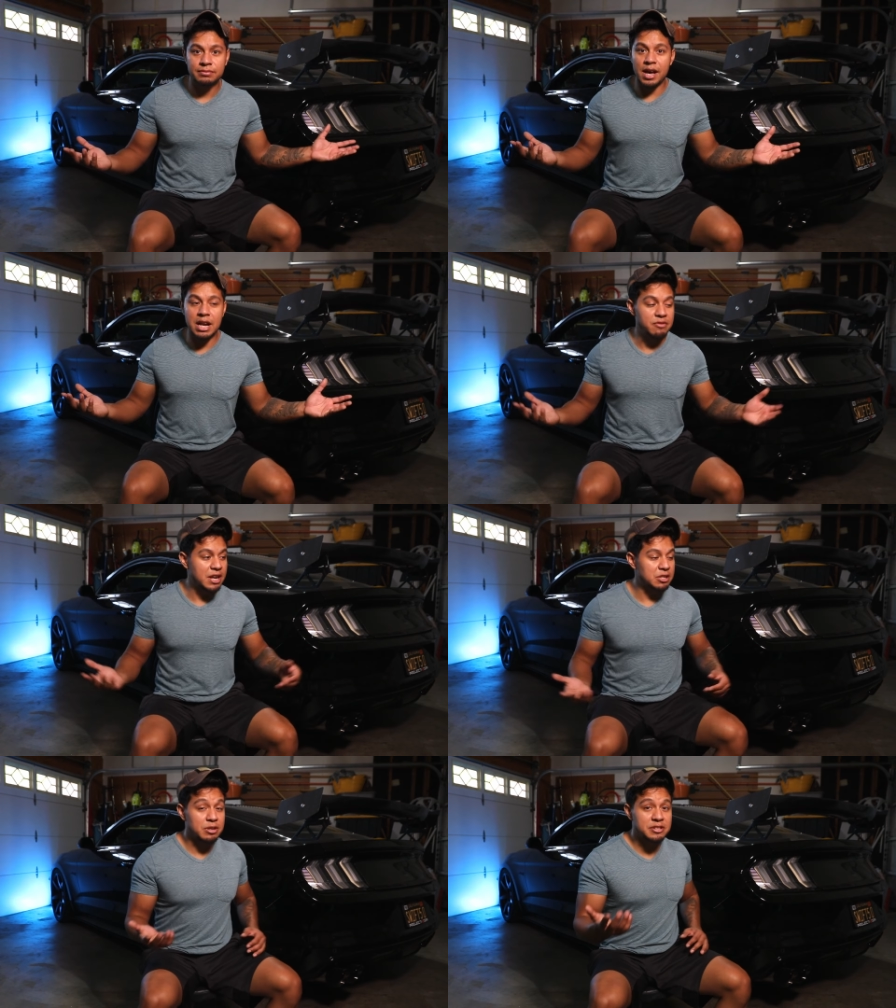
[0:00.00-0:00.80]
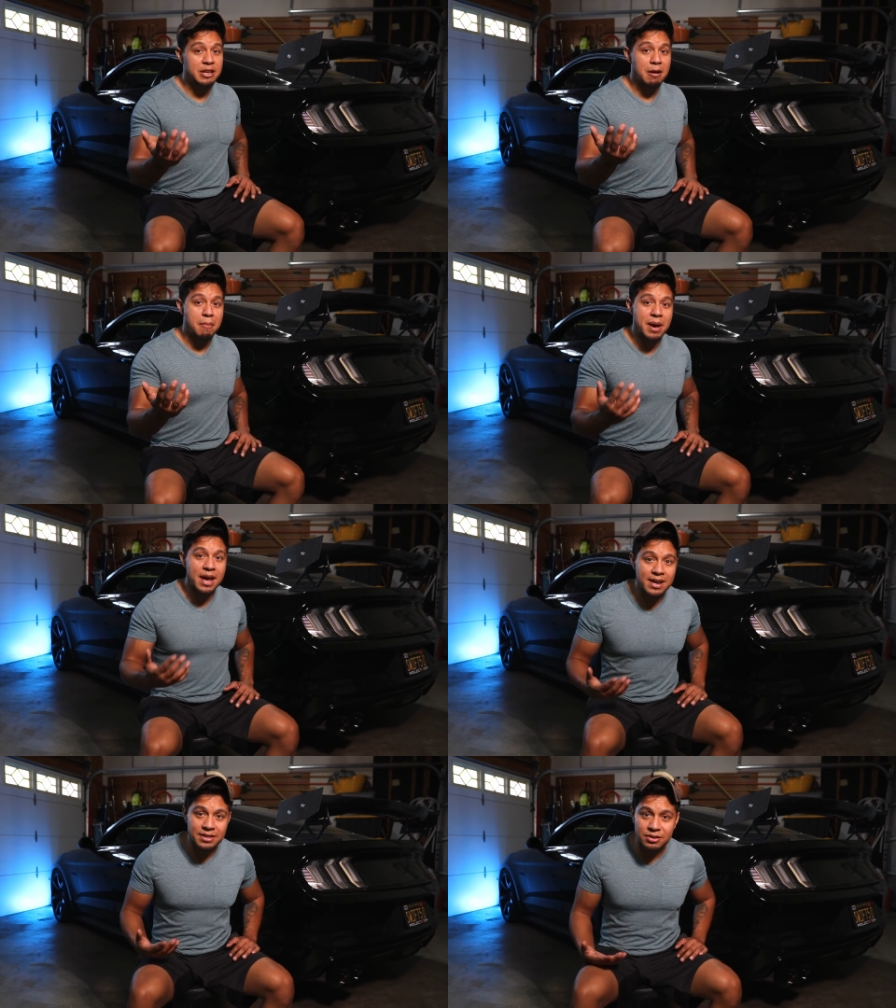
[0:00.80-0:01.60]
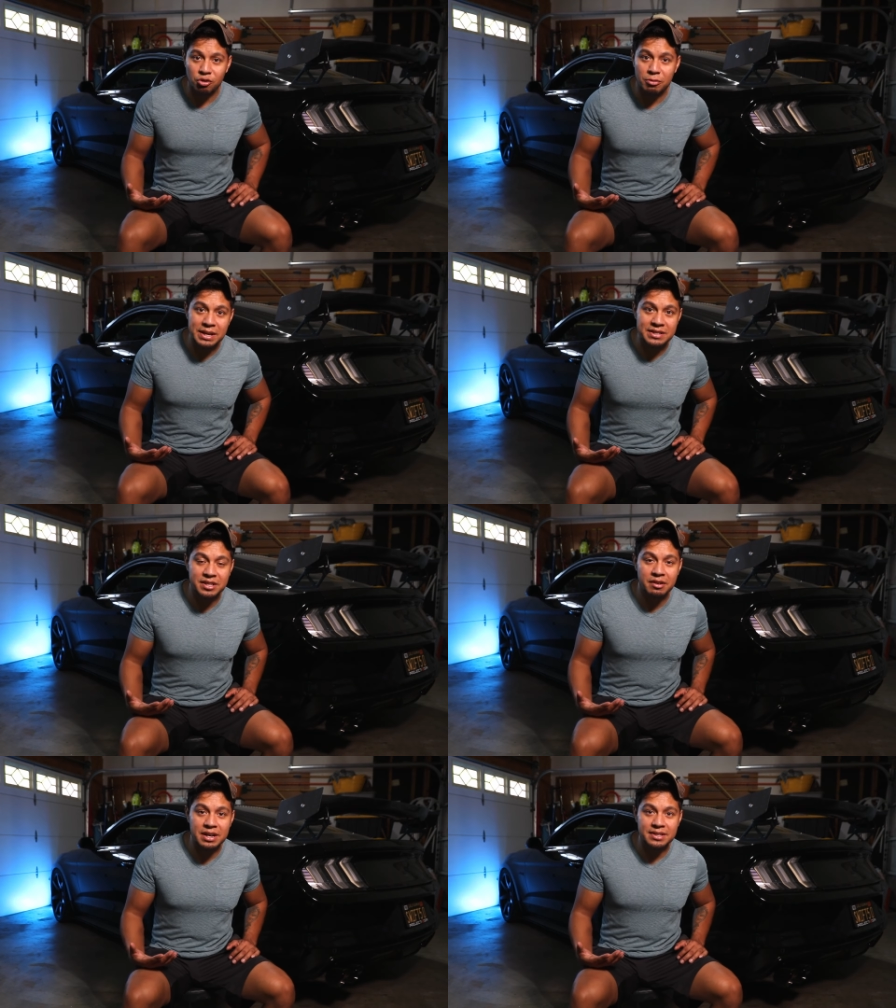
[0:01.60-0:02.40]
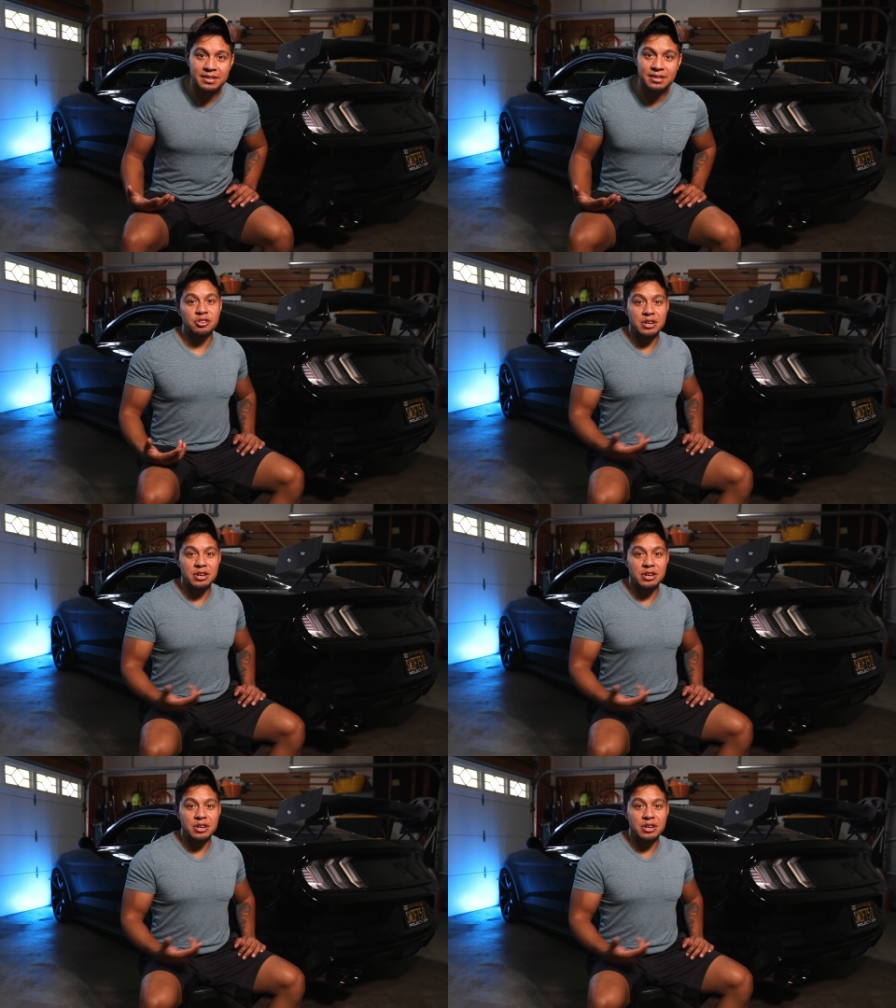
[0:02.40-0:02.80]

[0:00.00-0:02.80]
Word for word: And if you guys wanna see a badass Corvette series,